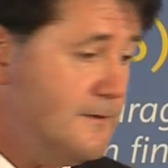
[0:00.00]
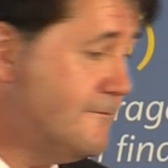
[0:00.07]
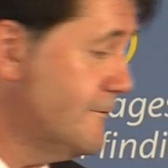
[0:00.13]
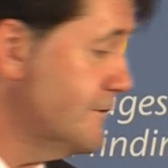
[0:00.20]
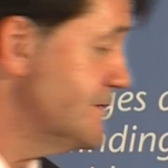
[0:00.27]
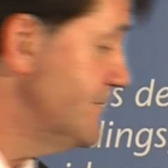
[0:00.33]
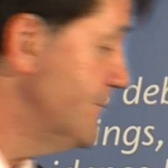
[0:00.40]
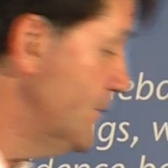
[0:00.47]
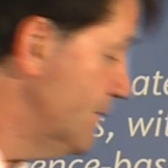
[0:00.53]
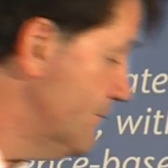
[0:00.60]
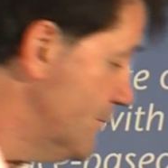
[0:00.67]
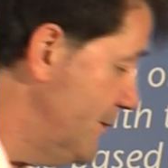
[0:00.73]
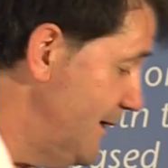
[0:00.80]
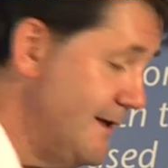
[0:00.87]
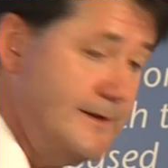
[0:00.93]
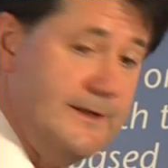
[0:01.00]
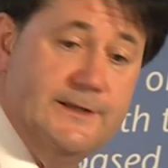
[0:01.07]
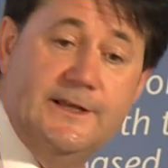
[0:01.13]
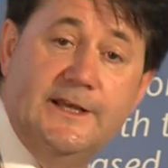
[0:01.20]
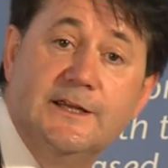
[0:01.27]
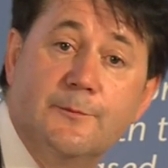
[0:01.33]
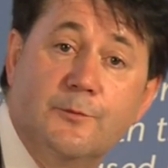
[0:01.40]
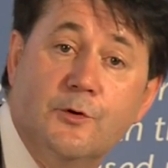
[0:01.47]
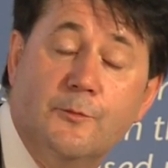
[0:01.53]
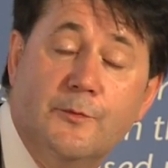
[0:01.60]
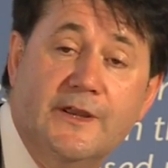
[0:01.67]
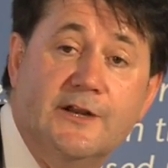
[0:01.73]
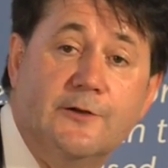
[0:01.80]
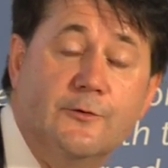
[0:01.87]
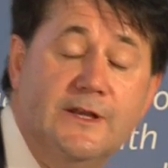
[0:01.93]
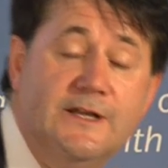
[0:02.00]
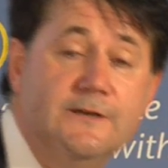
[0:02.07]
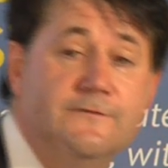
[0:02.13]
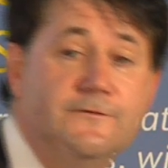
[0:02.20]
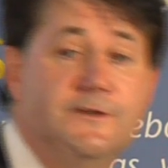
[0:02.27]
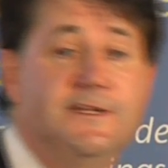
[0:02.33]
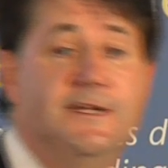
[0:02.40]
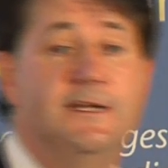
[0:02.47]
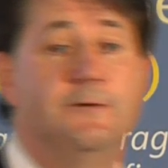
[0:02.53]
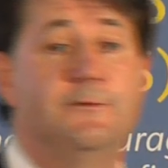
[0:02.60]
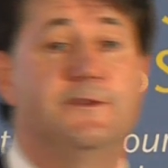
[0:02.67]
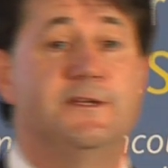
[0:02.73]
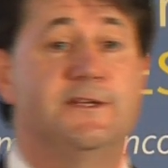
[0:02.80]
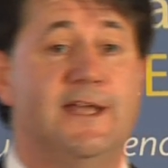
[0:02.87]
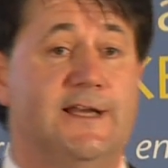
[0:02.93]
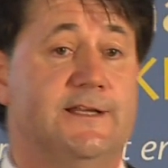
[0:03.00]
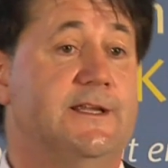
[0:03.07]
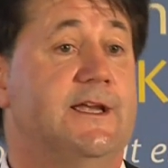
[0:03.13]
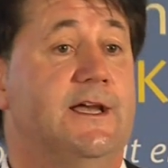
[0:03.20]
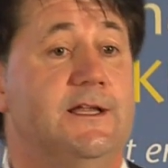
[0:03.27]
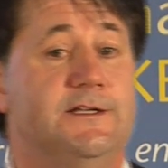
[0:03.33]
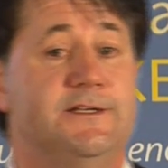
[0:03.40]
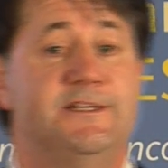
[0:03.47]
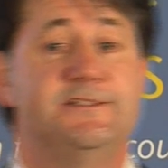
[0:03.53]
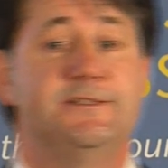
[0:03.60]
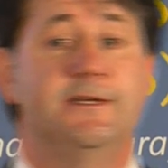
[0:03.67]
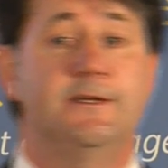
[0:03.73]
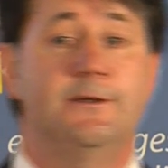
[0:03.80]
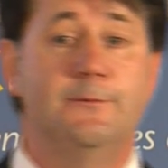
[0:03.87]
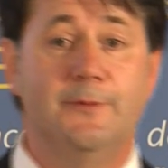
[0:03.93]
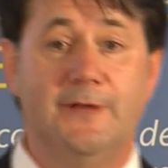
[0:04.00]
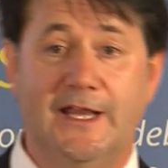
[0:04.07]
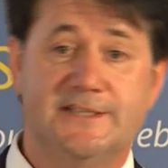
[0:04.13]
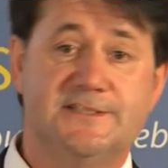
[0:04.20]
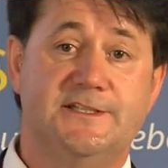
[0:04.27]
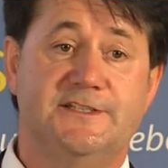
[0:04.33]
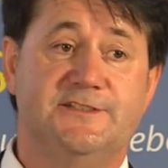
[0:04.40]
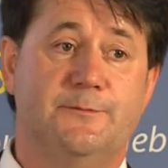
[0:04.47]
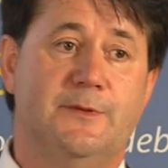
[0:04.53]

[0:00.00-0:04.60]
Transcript: First of all, for being an inappropriate arena for dealing with the technicalities and complexities